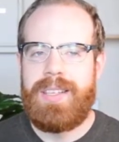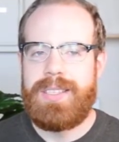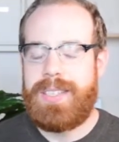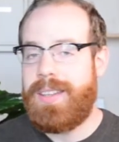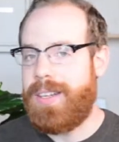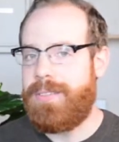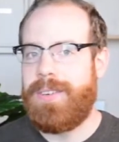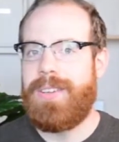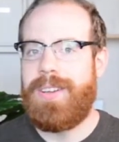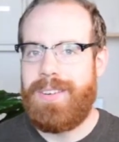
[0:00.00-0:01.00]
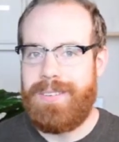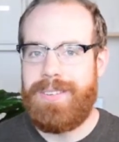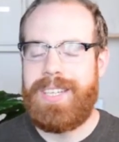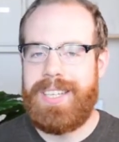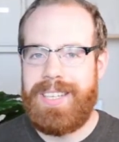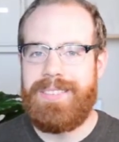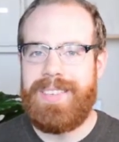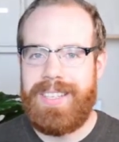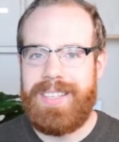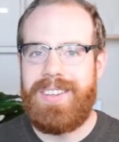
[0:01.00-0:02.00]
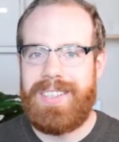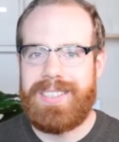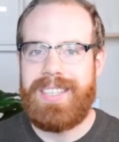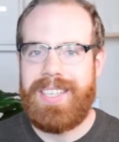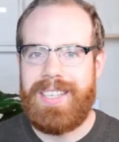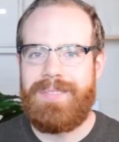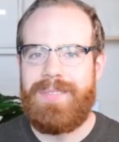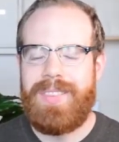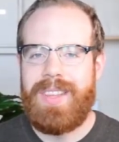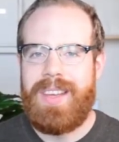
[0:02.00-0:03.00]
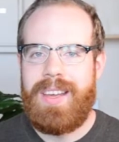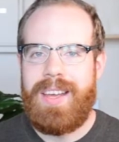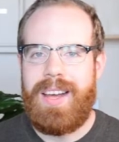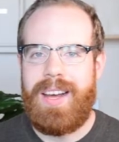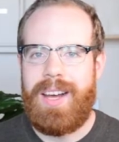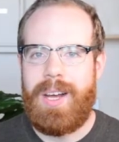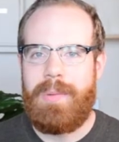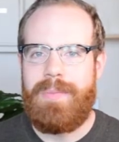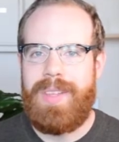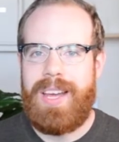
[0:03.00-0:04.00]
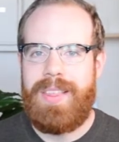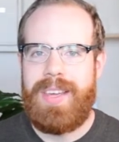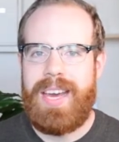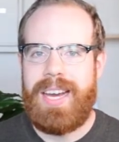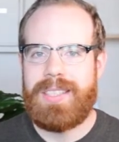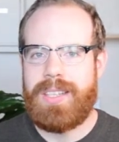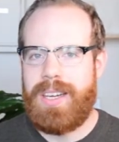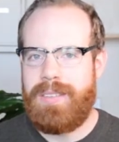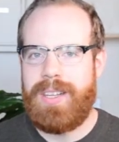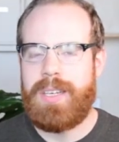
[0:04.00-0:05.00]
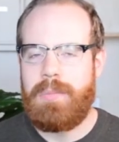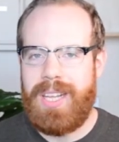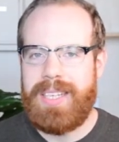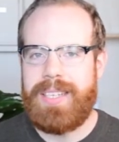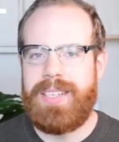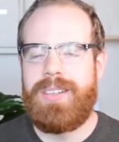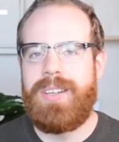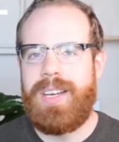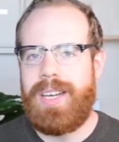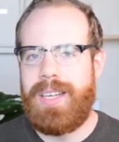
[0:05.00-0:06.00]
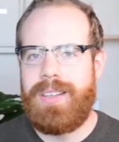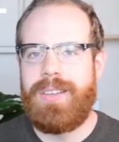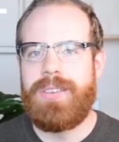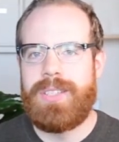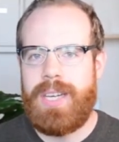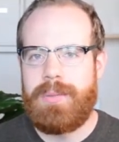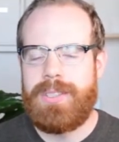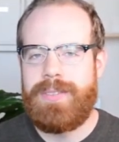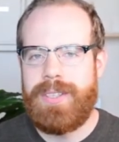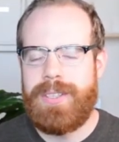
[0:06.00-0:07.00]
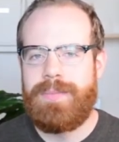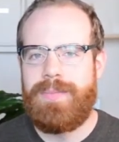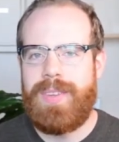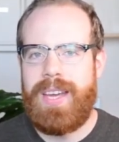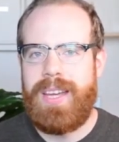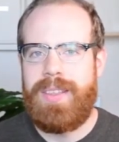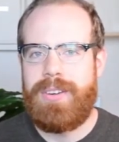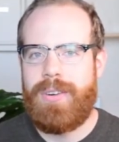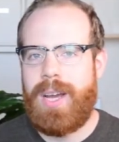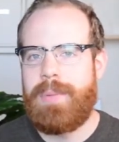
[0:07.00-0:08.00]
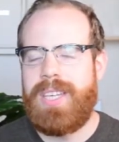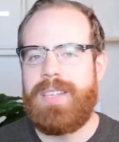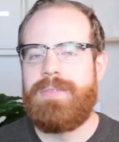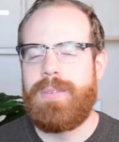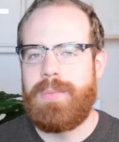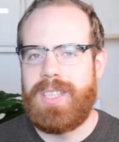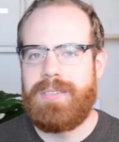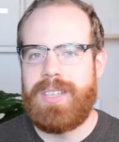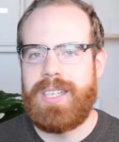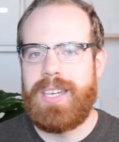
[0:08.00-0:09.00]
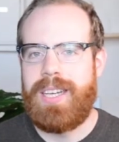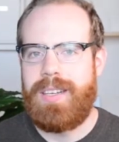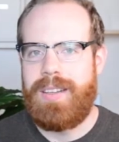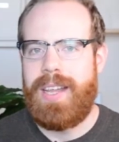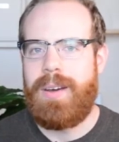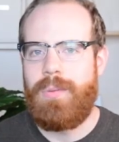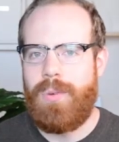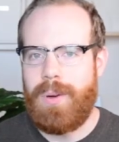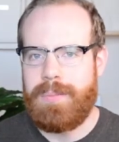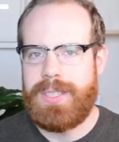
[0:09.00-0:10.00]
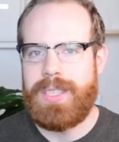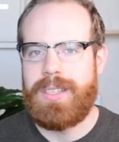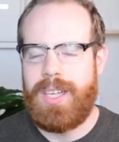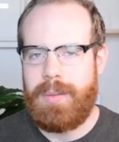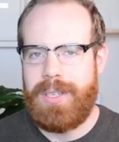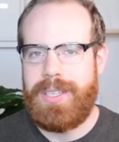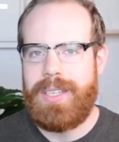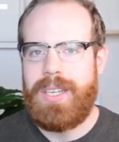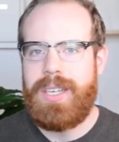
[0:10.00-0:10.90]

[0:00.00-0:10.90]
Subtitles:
sit there for a really, really long time. And they act kind of like a blanket in the Earth's atmosphere, and they trap heat from leaving, and that warms the climate.